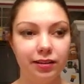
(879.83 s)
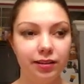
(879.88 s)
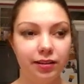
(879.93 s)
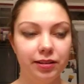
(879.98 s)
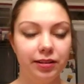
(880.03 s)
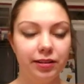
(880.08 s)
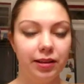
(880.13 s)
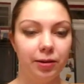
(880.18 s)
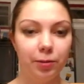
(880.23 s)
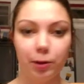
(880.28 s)

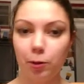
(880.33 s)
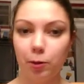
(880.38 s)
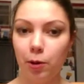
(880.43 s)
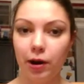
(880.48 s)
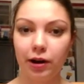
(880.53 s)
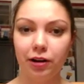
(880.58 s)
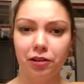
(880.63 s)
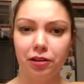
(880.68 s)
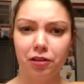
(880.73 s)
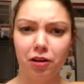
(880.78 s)
they
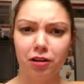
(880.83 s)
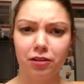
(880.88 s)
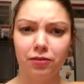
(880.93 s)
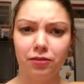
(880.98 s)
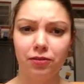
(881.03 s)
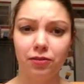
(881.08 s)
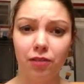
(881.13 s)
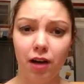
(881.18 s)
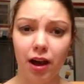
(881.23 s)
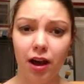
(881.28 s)
require a lot of
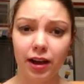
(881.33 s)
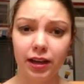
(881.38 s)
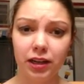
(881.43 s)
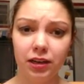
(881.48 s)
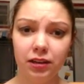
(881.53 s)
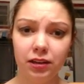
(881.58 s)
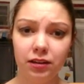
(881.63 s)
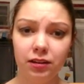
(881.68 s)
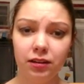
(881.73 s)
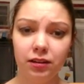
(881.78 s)

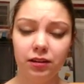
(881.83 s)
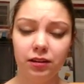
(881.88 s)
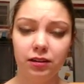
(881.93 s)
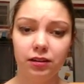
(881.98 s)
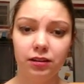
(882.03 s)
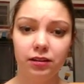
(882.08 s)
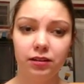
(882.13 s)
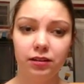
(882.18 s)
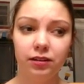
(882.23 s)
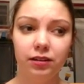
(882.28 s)
flying
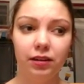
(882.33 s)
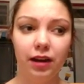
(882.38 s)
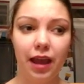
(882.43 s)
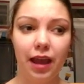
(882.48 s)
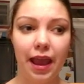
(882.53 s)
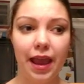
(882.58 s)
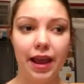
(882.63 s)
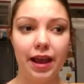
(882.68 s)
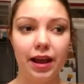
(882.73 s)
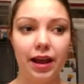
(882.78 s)

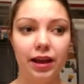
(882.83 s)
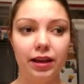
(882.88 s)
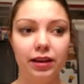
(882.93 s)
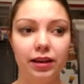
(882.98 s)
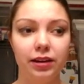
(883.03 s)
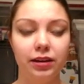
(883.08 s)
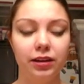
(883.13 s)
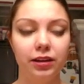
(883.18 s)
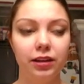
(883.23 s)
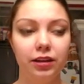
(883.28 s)

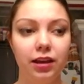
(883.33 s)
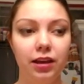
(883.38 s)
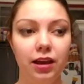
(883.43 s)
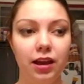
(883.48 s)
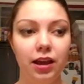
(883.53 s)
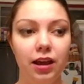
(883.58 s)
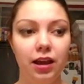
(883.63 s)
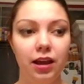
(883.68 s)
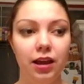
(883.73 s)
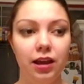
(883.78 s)
and
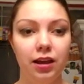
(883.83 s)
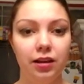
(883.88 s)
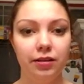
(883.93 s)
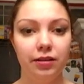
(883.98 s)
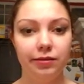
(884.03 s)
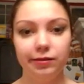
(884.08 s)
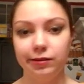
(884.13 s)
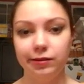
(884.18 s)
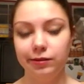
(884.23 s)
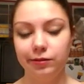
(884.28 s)

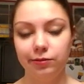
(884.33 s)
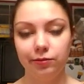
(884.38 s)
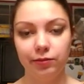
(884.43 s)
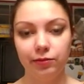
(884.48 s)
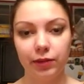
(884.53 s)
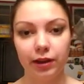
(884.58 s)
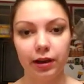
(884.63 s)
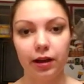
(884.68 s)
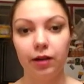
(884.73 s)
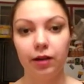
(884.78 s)

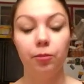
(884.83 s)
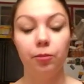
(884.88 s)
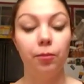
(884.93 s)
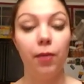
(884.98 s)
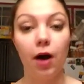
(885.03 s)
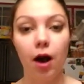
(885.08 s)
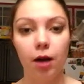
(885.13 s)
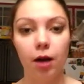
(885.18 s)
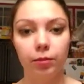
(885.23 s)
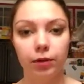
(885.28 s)
like
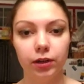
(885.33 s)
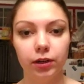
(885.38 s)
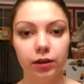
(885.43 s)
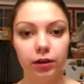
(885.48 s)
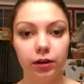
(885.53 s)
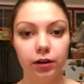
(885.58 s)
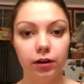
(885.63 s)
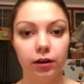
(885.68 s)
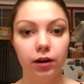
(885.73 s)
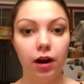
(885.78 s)

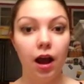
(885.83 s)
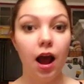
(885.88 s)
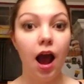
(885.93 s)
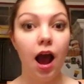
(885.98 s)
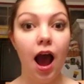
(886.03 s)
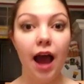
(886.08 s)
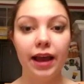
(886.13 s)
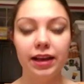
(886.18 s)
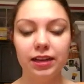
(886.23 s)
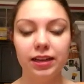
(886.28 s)
bomber,
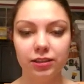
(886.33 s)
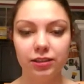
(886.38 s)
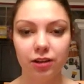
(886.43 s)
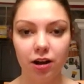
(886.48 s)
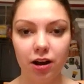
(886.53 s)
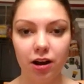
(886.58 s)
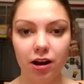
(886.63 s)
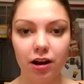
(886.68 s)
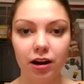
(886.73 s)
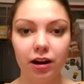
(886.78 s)

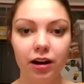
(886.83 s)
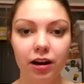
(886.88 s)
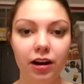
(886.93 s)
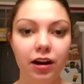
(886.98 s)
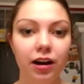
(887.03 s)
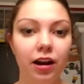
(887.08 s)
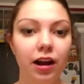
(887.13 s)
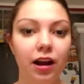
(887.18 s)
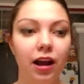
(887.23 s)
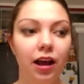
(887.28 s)
ISR,
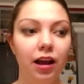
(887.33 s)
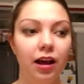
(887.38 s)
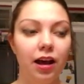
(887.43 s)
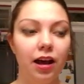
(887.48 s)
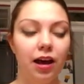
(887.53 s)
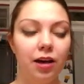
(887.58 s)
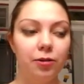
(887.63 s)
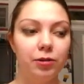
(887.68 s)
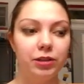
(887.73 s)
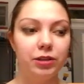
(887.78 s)

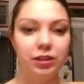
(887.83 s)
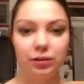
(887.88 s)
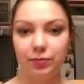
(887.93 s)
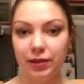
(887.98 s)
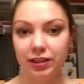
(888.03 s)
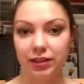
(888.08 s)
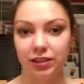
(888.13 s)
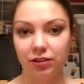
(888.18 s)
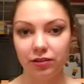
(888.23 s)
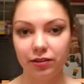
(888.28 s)
which is
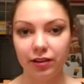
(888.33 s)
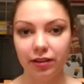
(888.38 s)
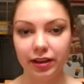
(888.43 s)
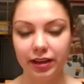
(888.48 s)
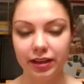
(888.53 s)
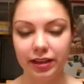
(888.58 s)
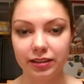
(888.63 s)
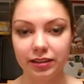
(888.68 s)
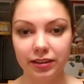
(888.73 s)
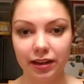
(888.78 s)
basically like
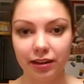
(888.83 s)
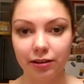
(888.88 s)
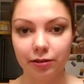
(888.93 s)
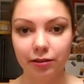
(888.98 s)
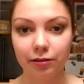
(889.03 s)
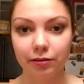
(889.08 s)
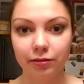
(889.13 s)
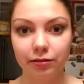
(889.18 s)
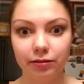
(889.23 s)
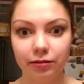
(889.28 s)

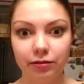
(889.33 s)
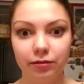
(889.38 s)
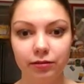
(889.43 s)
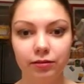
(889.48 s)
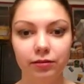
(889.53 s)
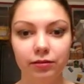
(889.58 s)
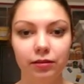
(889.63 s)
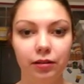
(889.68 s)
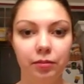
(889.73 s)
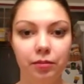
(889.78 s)
intel.
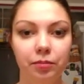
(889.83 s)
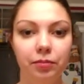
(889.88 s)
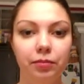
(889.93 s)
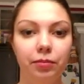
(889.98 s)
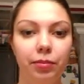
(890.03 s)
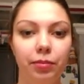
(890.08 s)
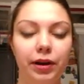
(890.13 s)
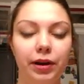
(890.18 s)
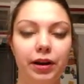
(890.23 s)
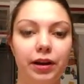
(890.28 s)

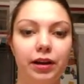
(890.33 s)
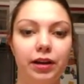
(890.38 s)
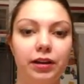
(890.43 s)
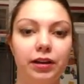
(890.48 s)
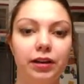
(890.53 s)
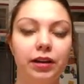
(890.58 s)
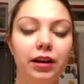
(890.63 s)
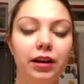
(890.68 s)
But